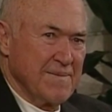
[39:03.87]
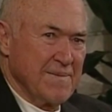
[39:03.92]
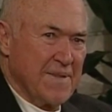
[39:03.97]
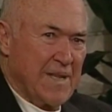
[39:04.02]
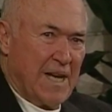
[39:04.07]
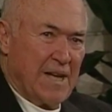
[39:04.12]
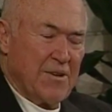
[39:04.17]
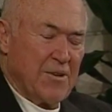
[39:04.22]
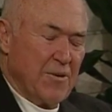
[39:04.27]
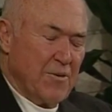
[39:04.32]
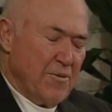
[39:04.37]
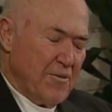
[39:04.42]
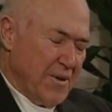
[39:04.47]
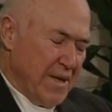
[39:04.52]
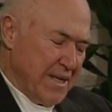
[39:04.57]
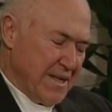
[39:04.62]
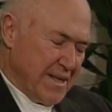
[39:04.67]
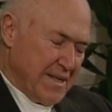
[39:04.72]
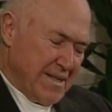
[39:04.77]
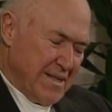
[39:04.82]
I don't
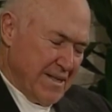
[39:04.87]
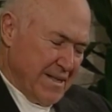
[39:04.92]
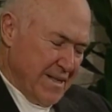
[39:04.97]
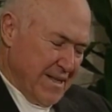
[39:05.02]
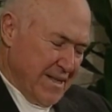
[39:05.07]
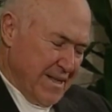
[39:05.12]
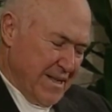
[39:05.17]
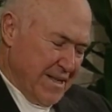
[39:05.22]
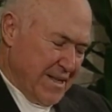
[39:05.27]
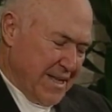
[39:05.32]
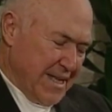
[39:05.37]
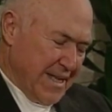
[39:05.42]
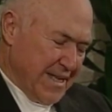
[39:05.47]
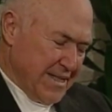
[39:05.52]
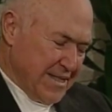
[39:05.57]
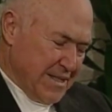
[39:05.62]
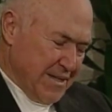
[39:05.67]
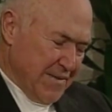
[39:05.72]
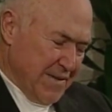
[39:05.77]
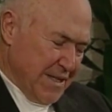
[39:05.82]
want the
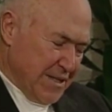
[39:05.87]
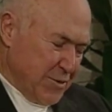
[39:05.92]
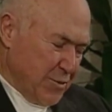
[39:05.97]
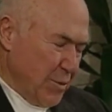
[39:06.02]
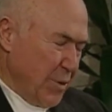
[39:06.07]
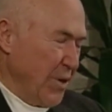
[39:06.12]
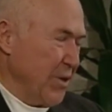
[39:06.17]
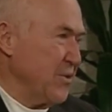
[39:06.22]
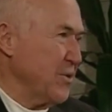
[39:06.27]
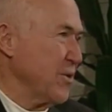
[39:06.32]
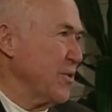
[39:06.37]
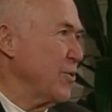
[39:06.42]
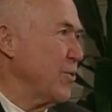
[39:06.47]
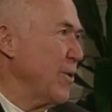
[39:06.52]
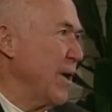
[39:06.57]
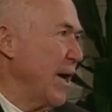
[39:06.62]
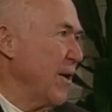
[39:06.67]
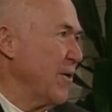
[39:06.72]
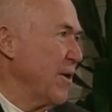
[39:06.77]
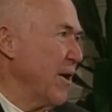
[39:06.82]
things of this world to
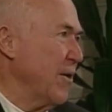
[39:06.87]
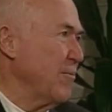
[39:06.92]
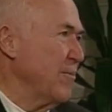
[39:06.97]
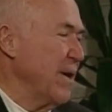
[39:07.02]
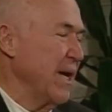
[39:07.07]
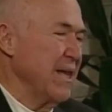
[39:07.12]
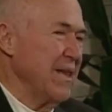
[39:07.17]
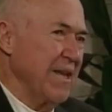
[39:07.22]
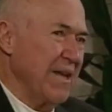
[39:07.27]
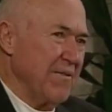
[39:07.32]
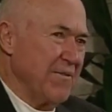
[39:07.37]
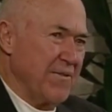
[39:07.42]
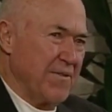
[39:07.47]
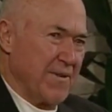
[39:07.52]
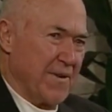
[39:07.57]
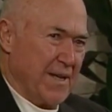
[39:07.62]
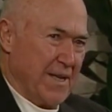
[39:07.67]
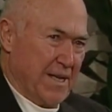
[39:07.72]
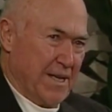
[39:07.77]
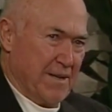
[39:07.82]
crowd out my love
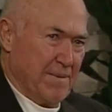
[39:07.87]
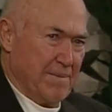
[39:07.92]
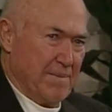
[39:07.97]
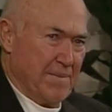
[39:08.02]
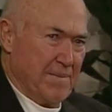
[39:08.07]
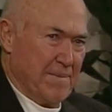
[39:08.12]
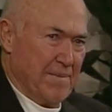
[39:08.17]
for Him.